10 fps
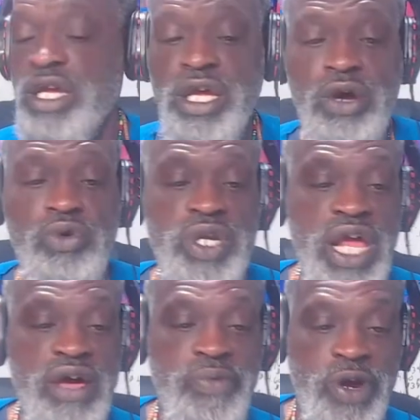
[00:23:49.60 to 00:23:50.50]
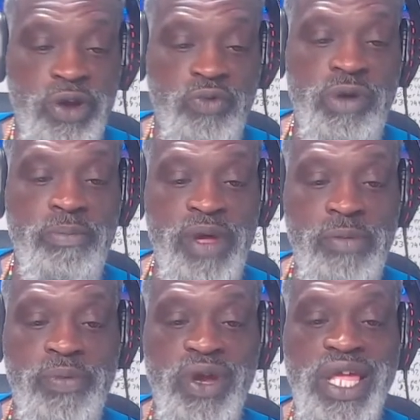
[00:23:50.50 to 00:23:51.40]
will never
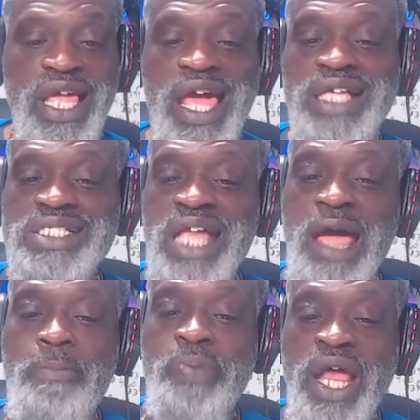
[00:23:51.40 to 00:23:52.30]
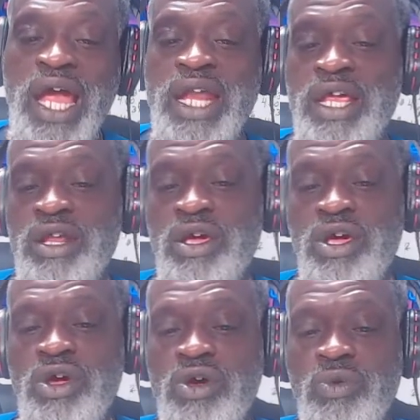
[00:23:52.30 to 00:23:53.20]
remember he has not planted
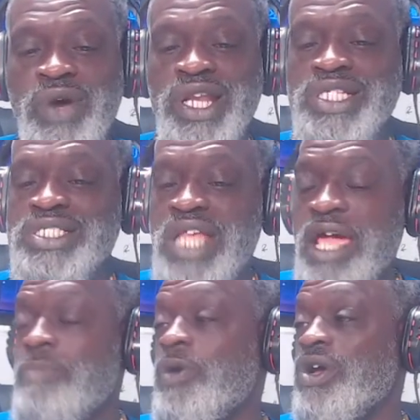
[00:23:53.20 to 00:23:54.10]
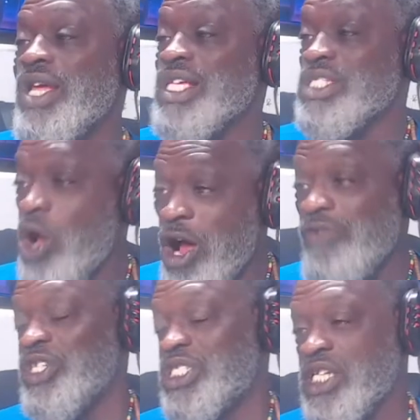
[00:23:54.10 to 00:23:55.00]
when his neighbor is
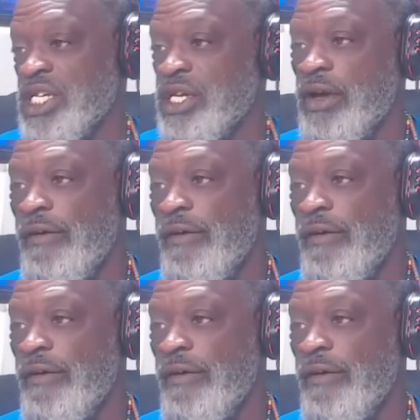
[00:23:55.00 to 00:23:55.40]
harvesting.